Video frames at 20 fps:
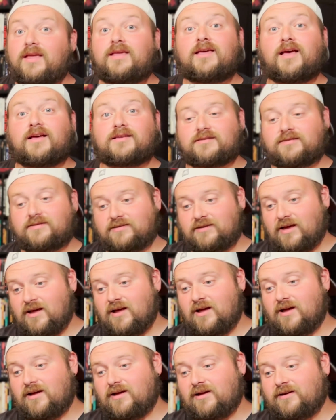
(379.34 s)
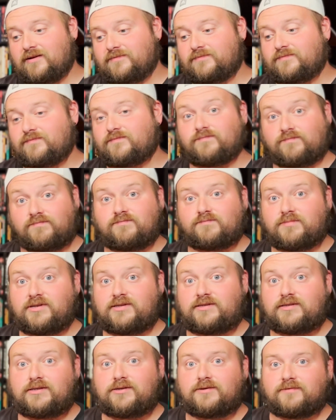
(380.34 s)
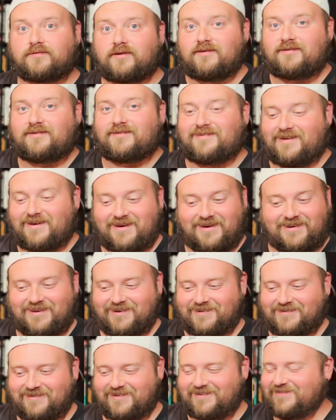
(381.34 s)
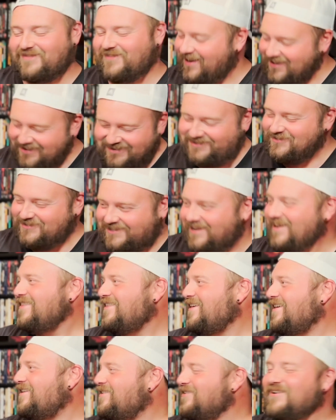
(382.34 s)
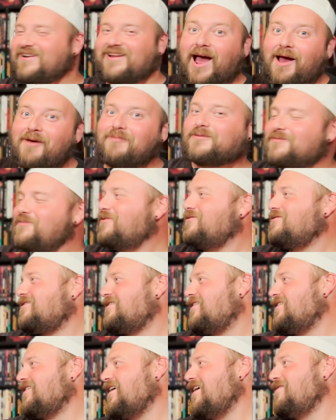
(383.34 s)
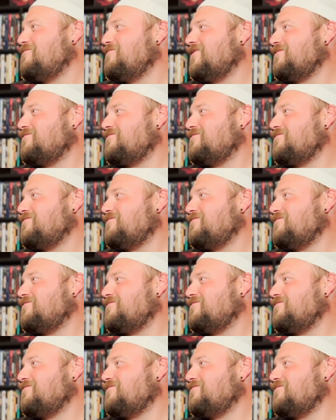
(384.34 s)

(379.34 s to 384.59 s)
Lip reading: Yes. Please do. I don't know. Why did you say that? I'm supposed to say the comments